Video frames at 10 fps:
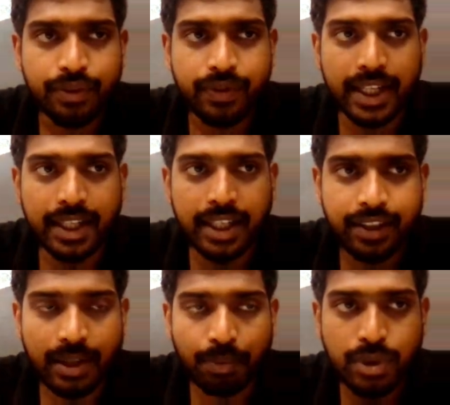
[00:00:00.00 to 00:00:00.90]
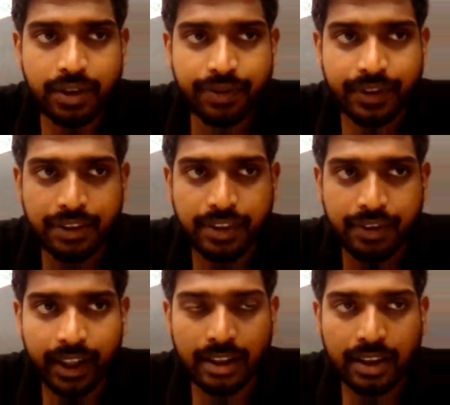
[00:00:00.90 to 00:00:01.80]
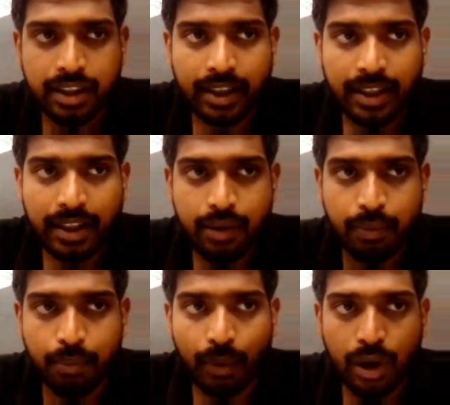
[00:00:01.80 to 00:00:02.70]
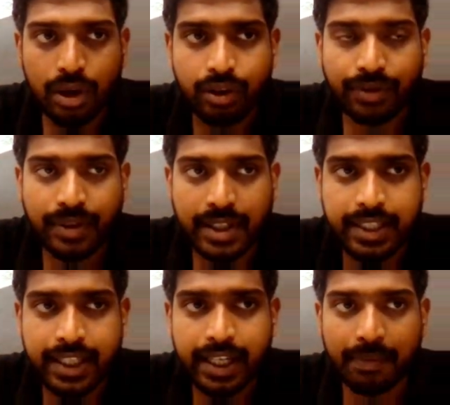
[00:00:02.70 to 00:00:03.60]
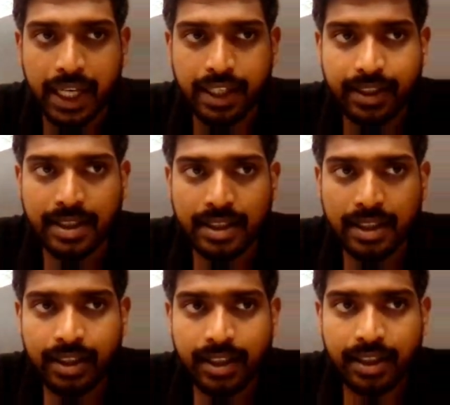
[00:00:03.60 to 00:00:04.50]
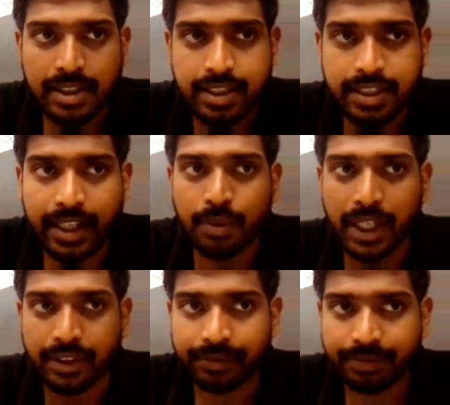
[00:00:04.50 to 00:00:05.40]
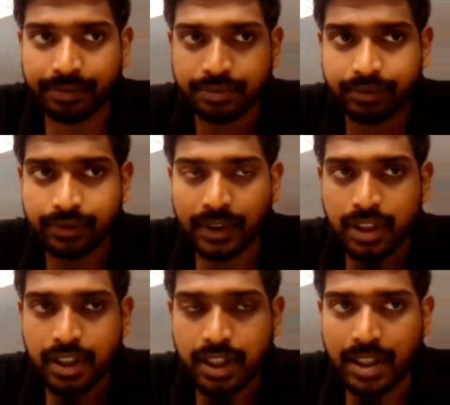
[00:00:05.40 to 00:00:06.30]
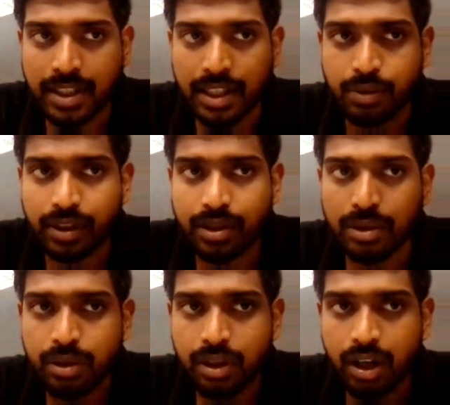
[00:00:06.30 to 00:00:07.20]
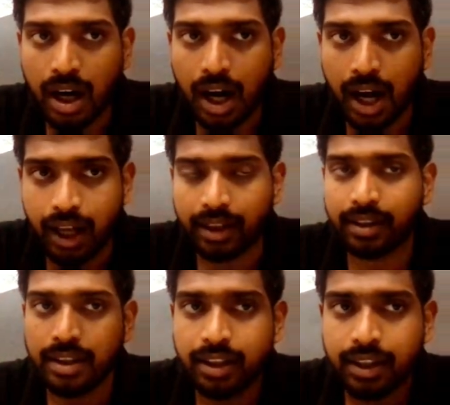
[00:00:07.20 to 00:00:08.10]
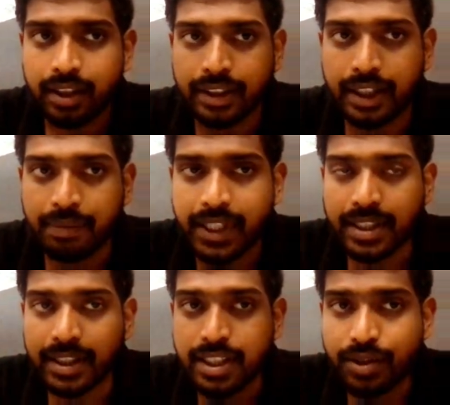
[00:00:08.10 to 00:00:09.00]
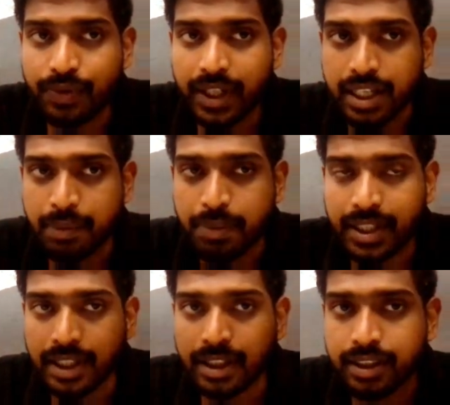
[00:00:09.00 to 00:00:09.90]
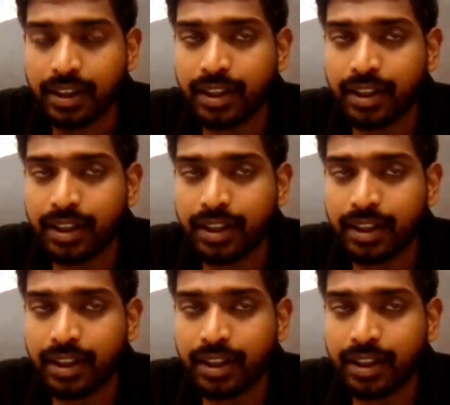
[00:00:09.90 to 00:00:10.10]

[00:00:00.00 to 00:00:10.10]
we'll get, suppose if they have given mod of z minus z1 is equals to r, that means this will represent